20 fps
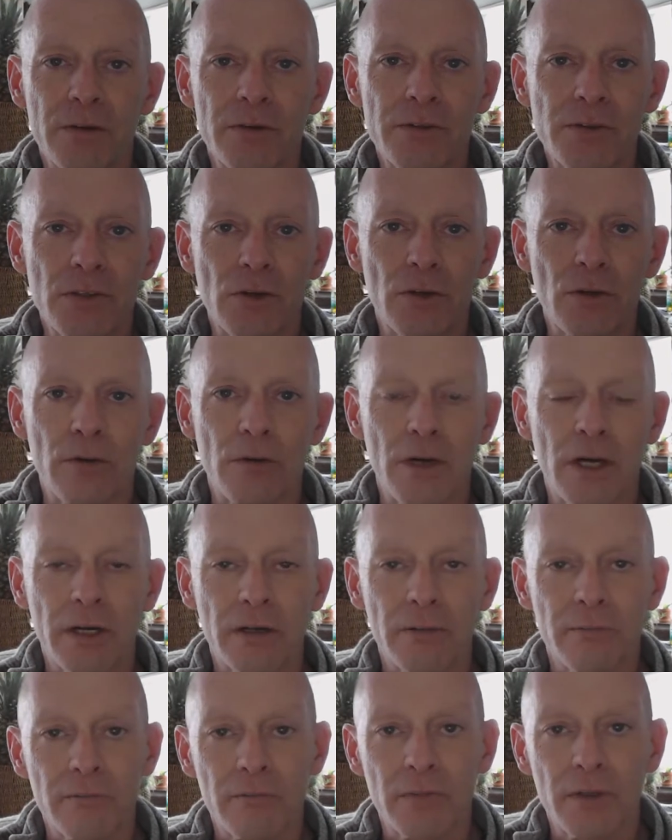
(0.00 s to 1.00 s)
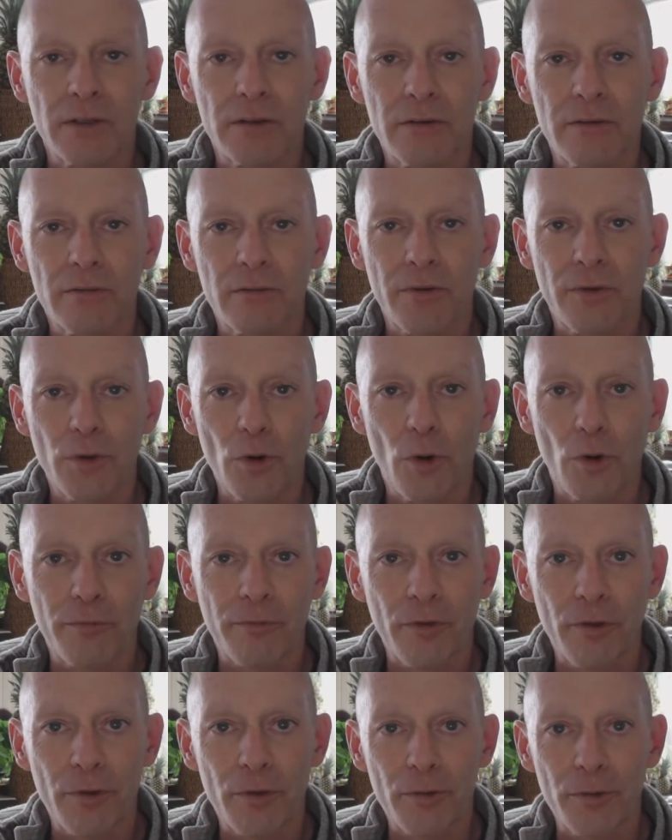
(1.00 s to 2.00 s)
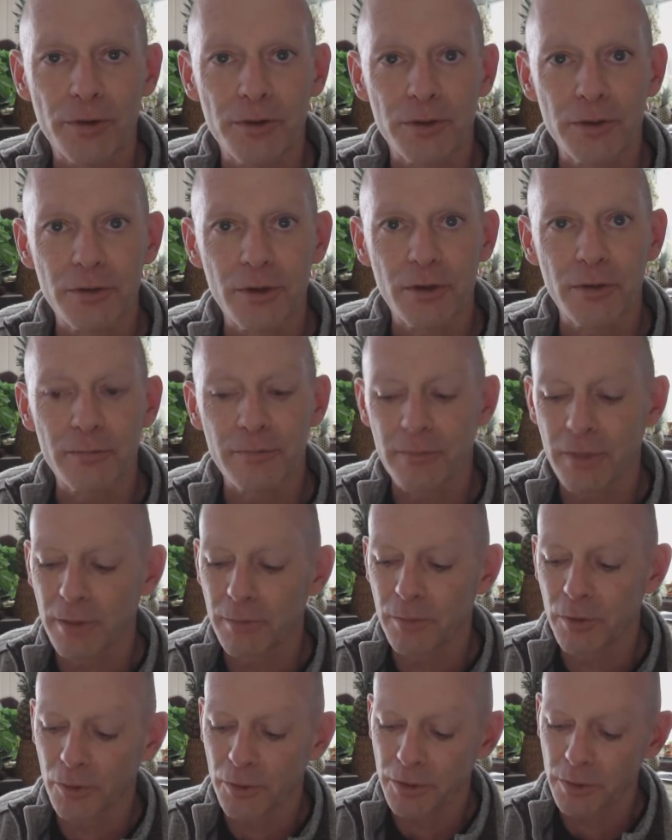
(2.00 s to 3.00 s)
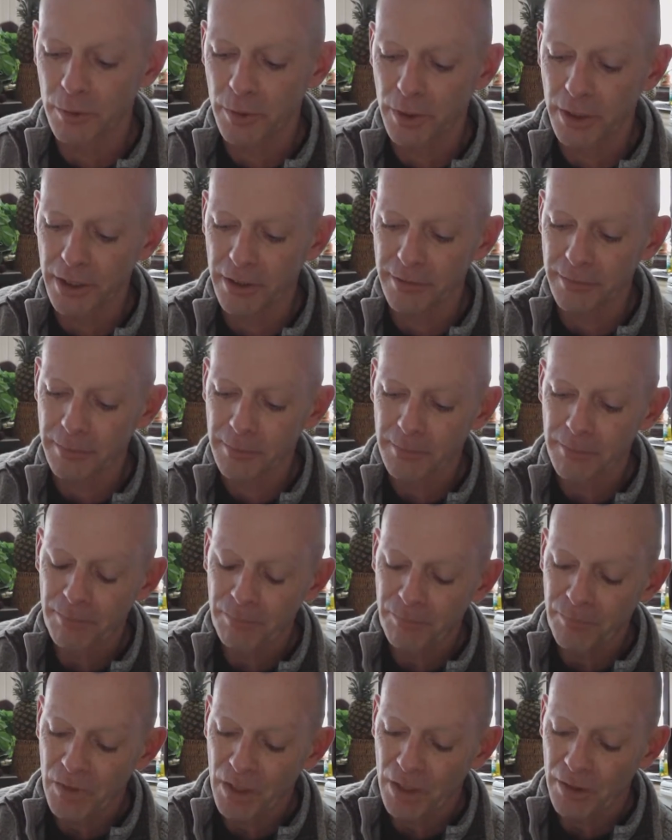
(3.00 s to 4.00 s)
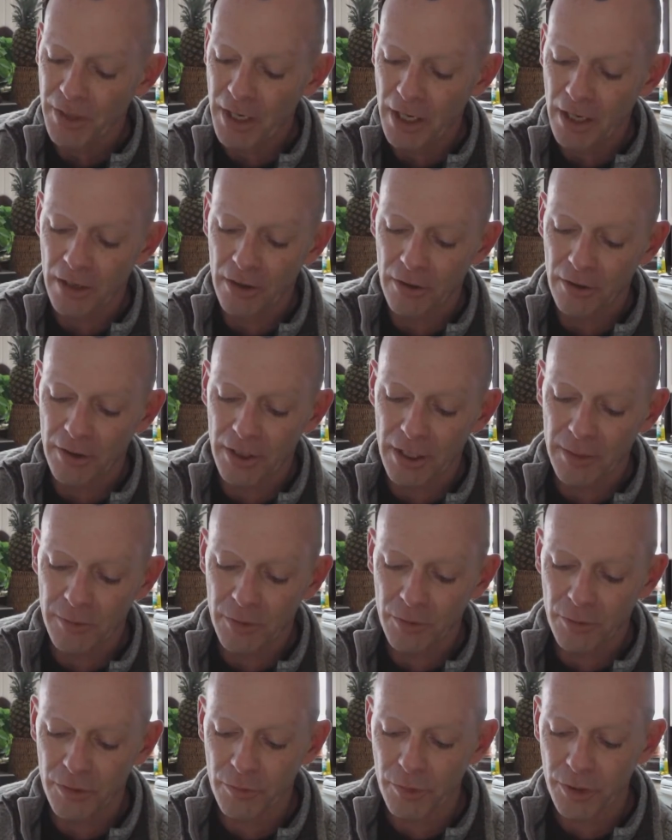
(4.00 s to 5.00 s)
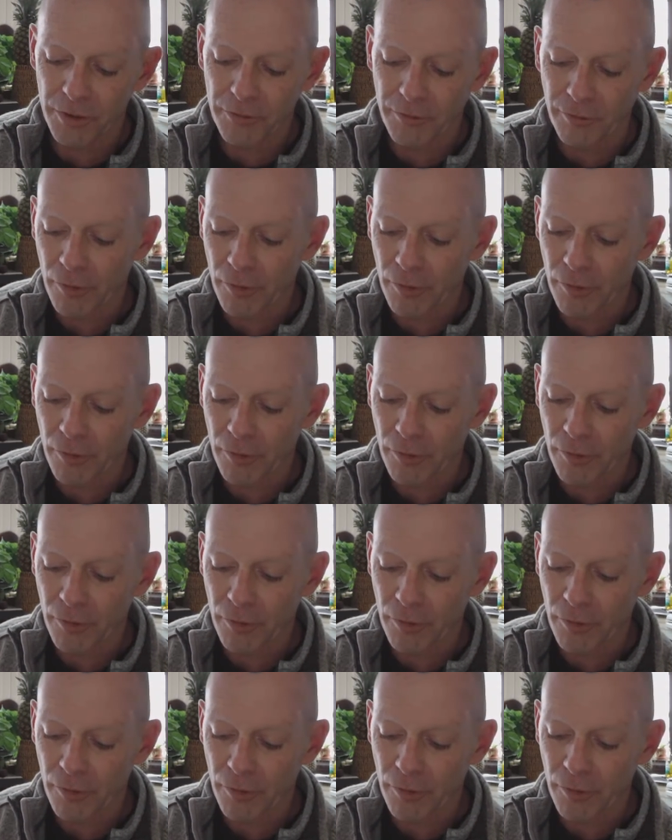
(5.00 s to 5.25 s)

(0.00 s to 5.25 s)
So I'm, with no further ado, I'm going to begin. Now, I'm going to read